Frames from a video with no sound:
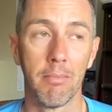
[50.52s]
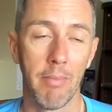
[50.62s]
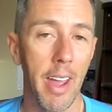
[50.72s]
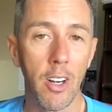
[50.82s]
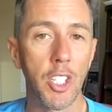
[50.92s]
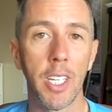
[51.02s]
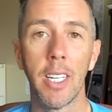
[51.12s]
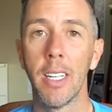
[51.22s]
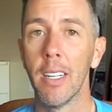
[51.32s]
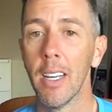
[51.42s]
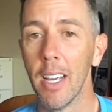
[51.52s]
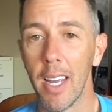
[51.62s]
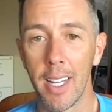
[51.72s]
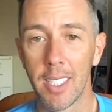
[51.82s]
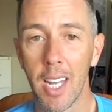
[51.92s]
energy
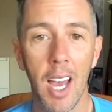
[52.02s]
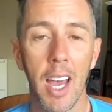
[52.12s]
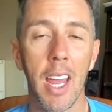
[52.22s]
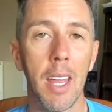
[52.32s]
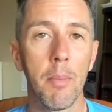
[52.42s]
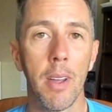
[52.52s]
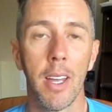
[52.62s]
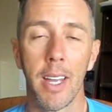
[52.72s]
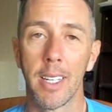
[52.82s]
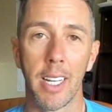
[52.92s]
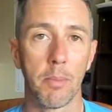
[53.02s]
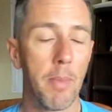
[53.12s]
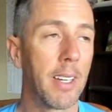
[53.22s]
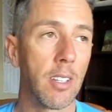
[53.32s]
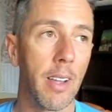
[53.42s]
and time. It takes
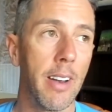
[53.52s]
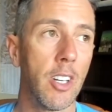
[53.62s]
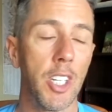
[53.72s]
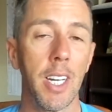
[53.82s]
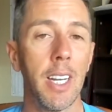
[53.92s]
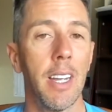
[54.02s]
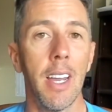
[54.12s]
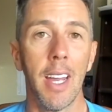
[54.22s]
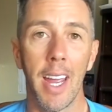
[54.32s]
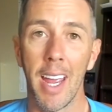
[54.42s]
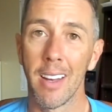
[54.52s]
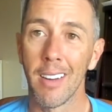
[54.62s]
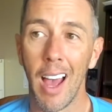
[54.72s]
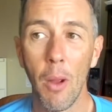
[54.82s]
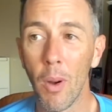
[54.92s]
mental energy. And
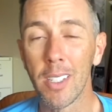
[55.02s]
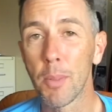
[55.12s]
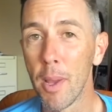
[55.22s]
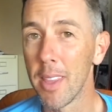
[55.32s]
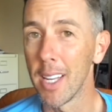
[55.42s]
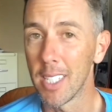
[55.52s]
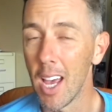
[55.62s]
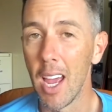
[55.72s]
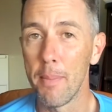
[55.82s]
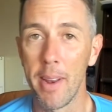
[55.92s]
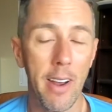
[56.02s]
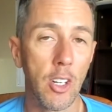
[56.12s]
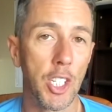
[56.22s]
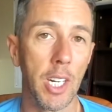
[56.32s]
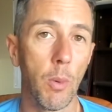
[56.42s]
I want to spend that time and
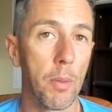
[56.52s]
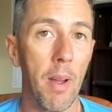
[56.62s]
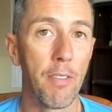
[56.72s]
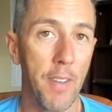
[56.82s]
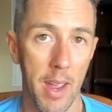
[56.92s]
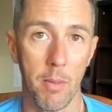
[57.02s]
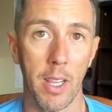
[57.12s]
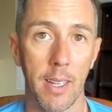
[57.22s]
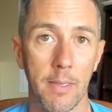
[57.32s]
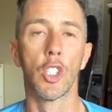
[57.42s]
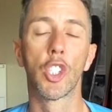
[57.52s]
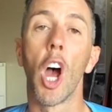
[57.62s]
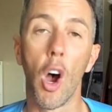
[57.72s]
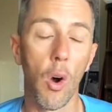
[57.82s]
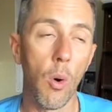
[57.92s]
energy with my family.
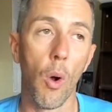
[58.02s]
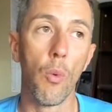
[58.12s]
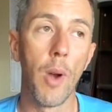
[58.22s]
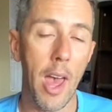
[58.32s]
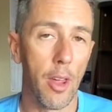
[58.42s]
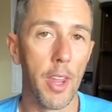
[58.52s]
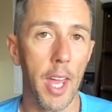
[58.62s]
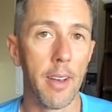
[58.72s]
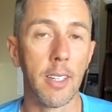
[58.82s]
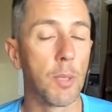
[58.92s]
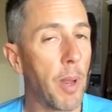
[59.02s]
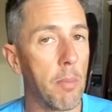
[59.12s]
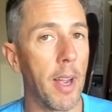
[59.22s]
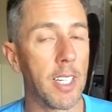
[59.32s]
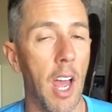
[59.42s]
So rather than spending
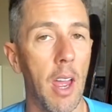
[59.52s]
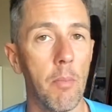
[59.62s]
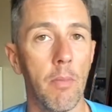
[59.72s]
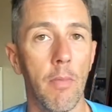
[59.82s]
my time